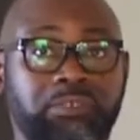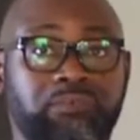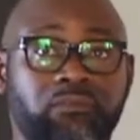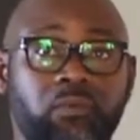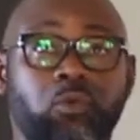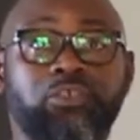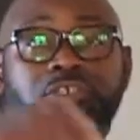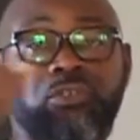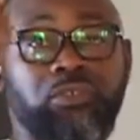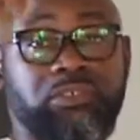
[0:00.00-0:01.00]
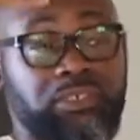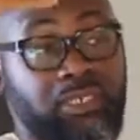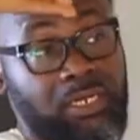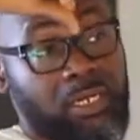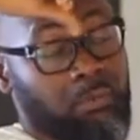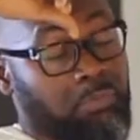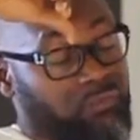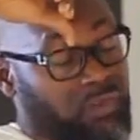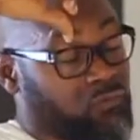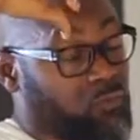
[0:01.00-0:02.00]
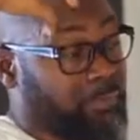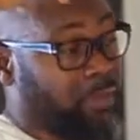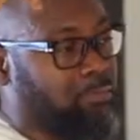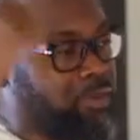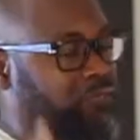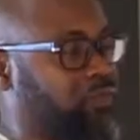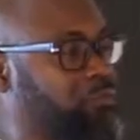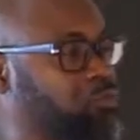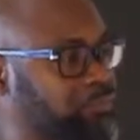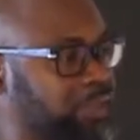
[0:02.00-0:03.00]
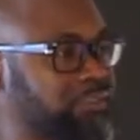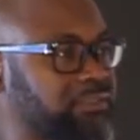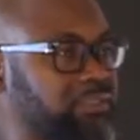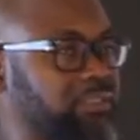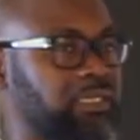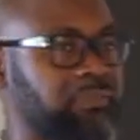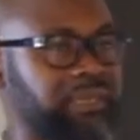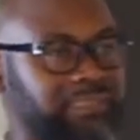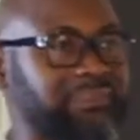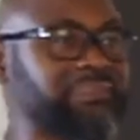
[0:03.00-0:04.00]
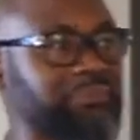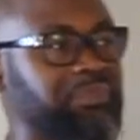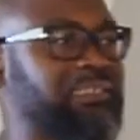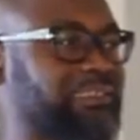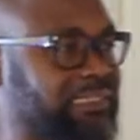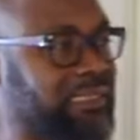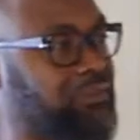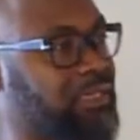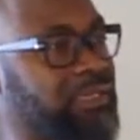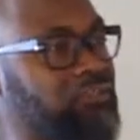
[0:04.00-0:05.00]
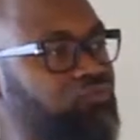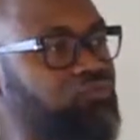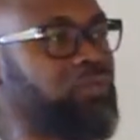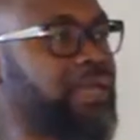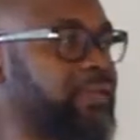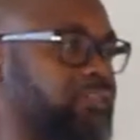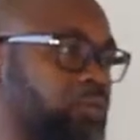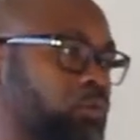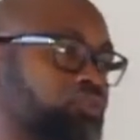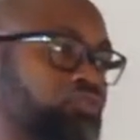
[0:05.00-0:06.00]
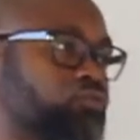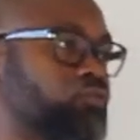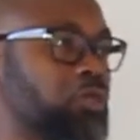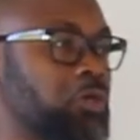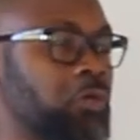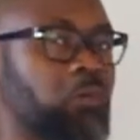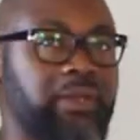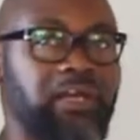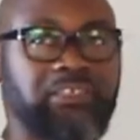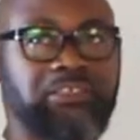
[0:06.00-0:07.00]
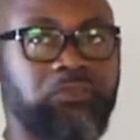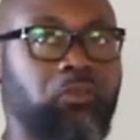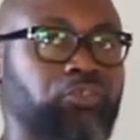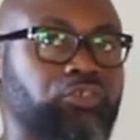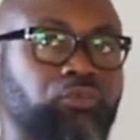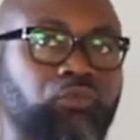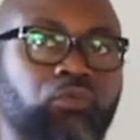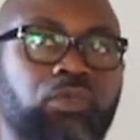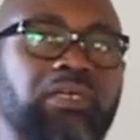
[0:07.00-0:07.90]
is different from what is yours. But if you don't have to worry about money for the most part, it makes things a bit easier. You can do anything you want to do, whether it is want to